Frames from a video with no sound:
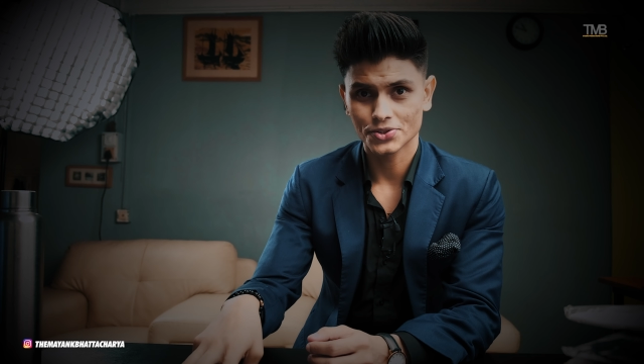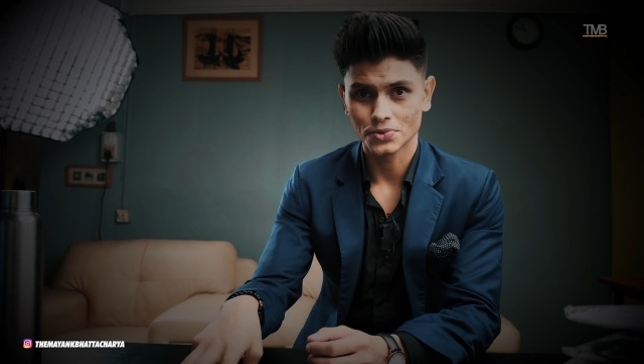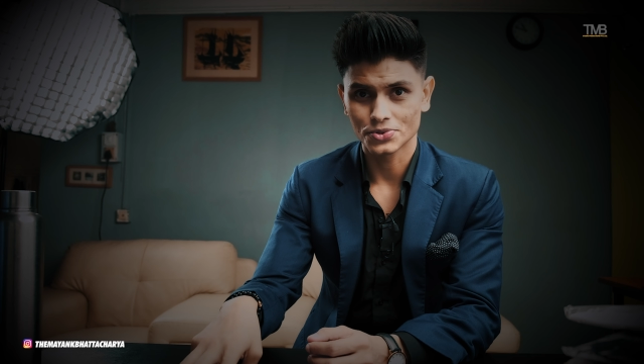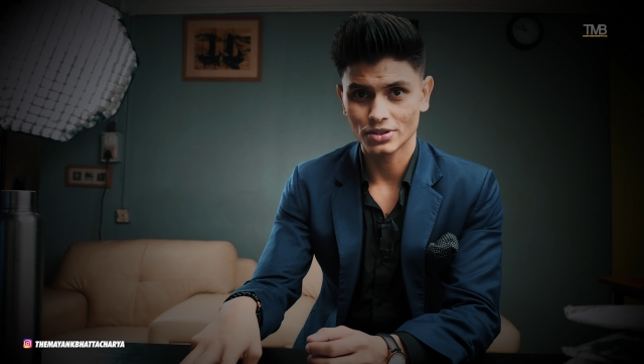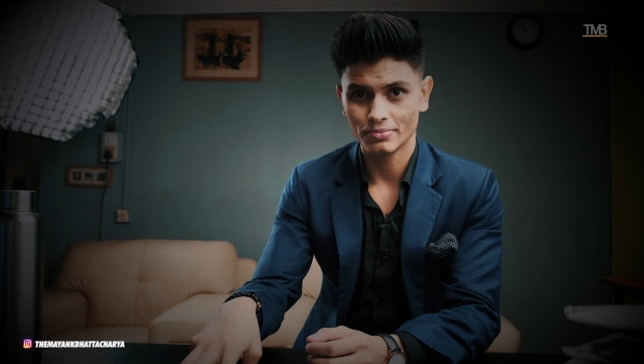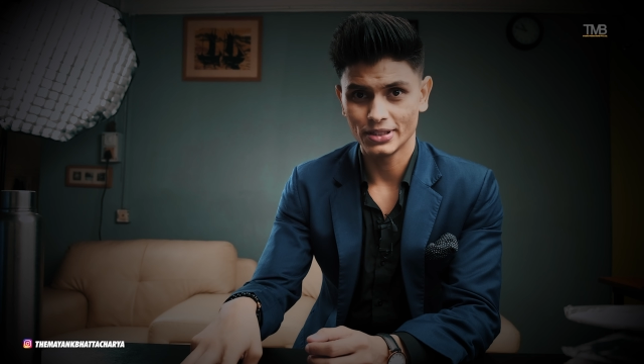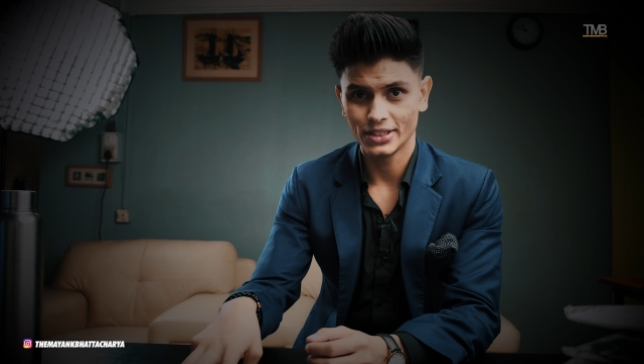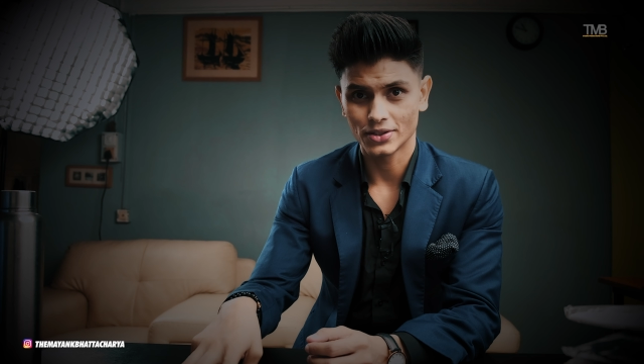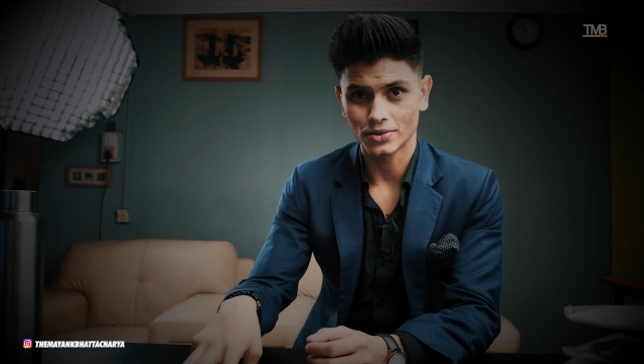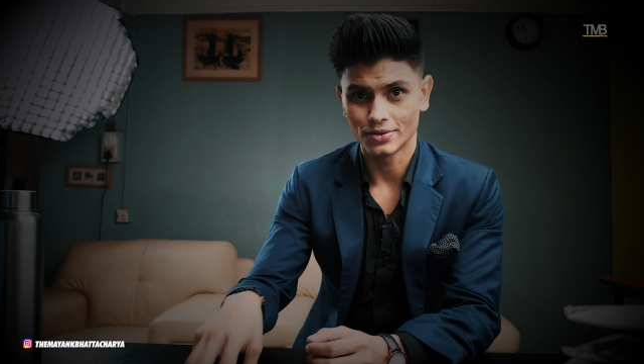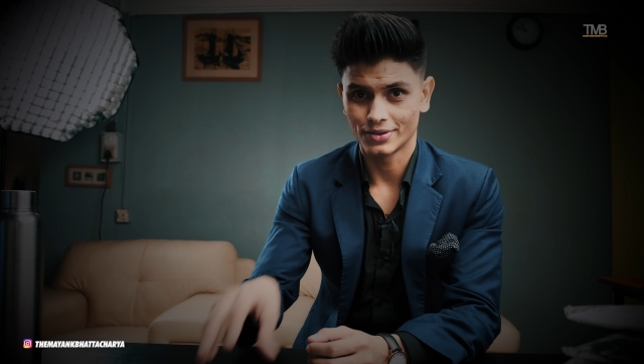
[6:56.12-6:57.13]
social media
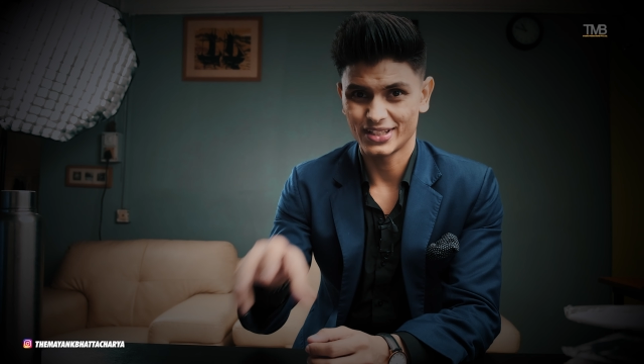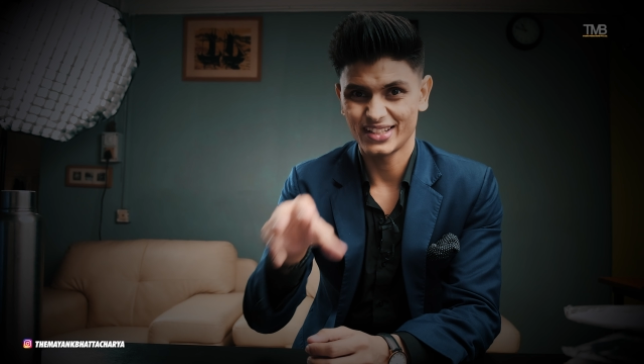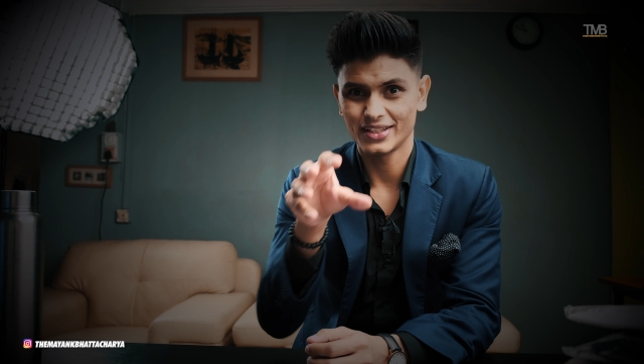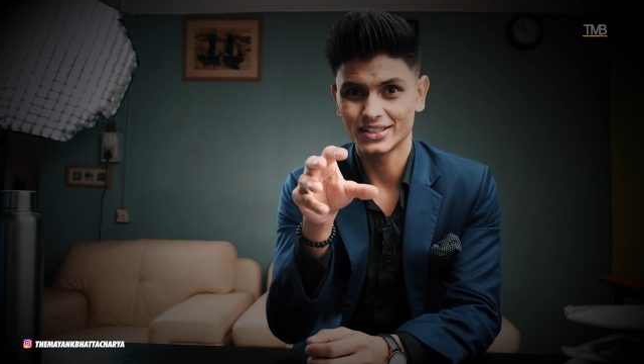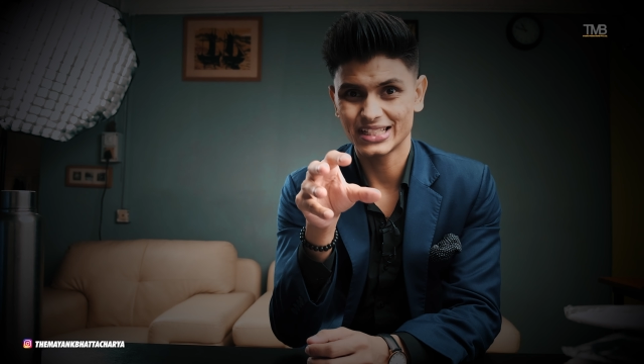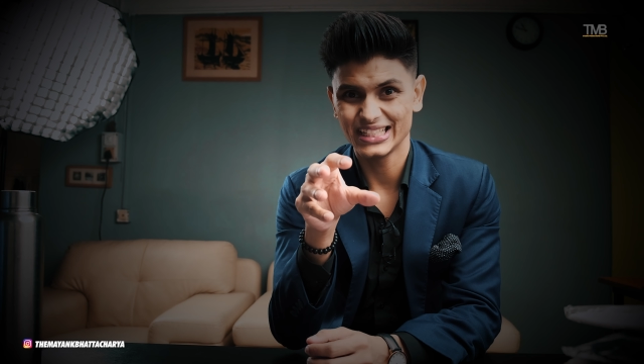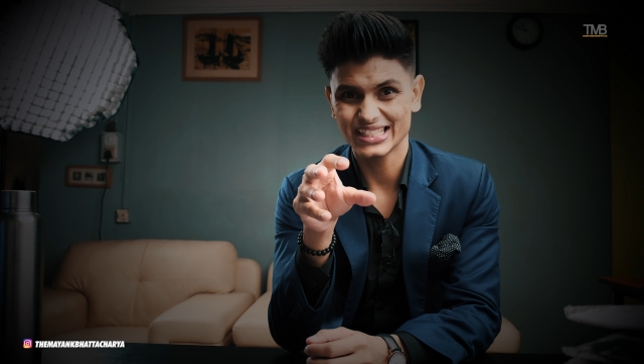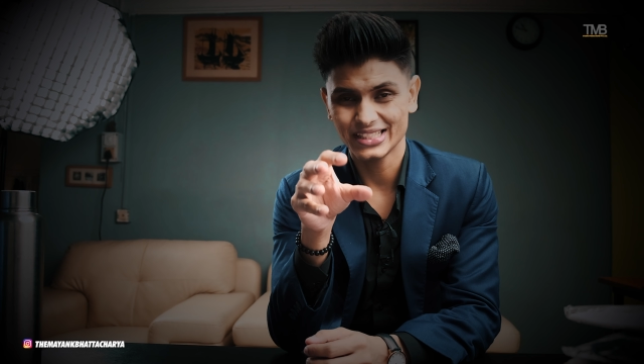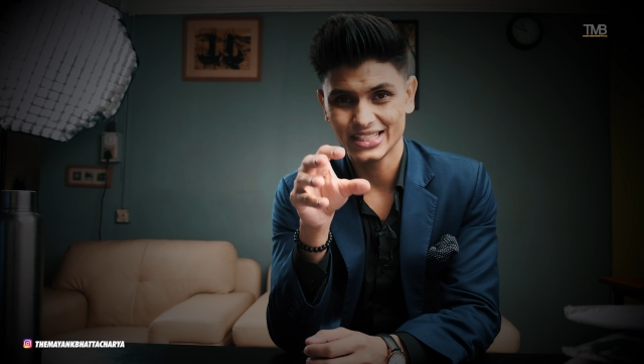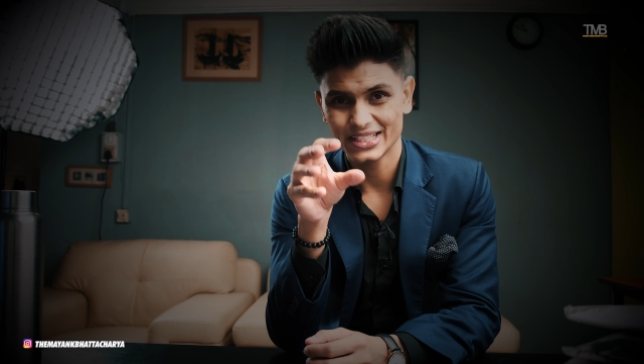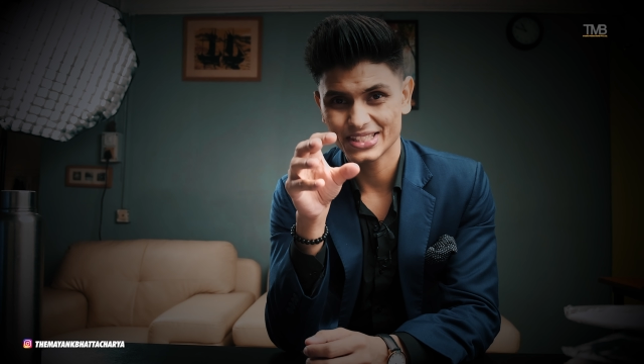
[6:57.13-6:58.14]
content. I at least
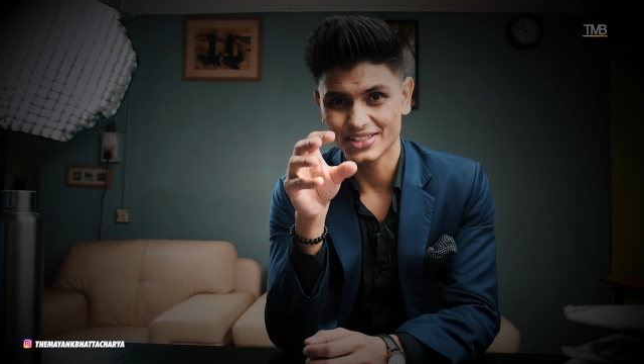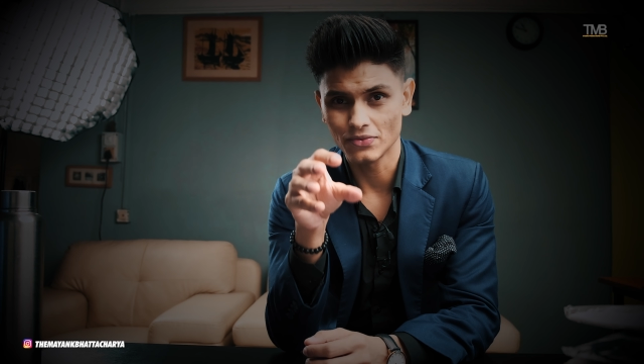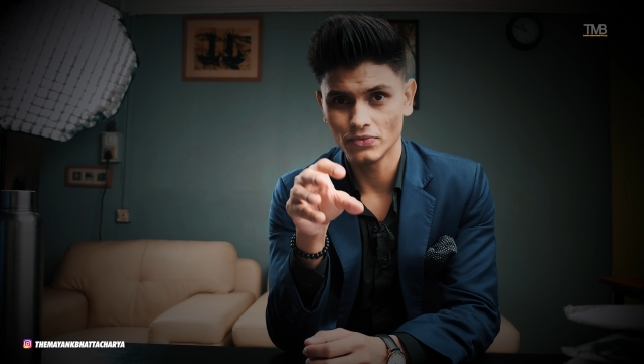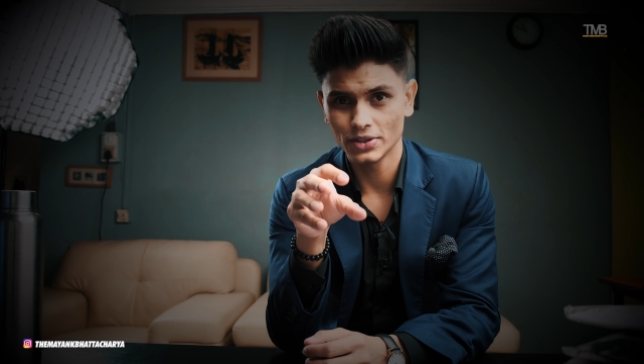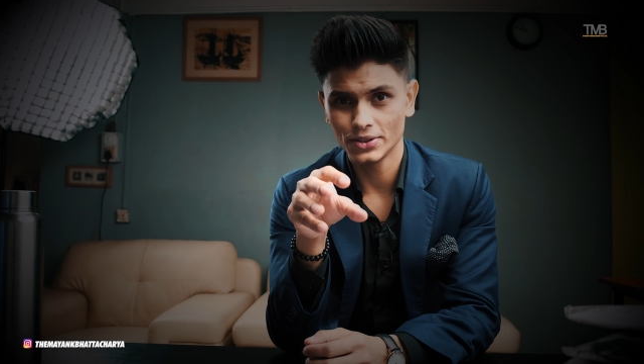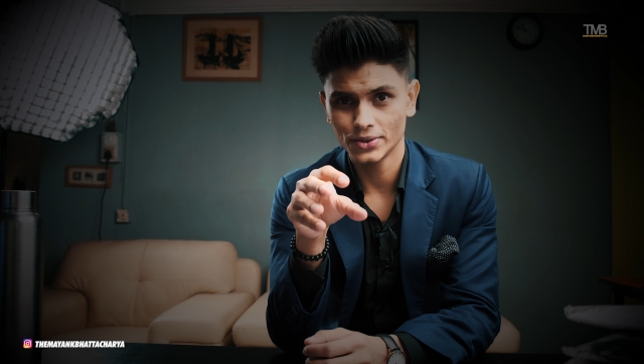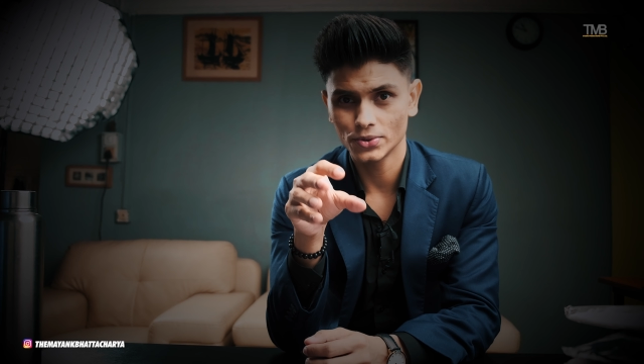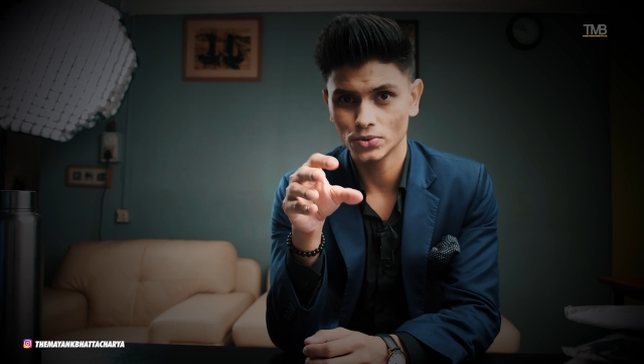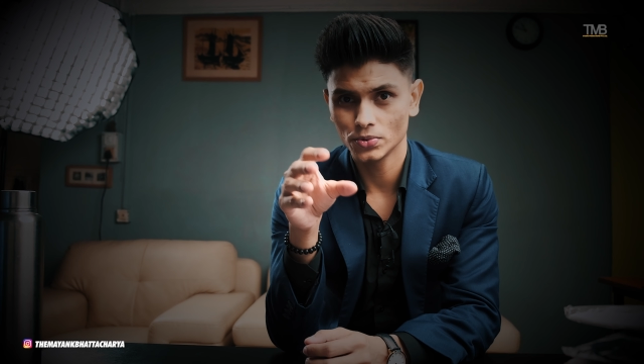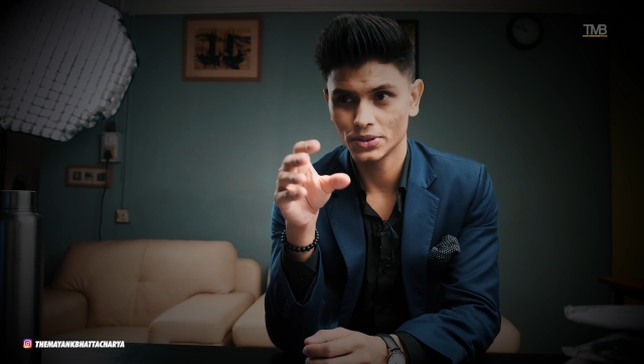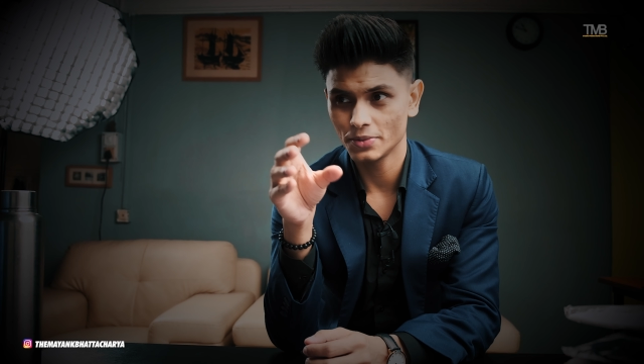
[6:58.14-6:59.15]
need someone to do the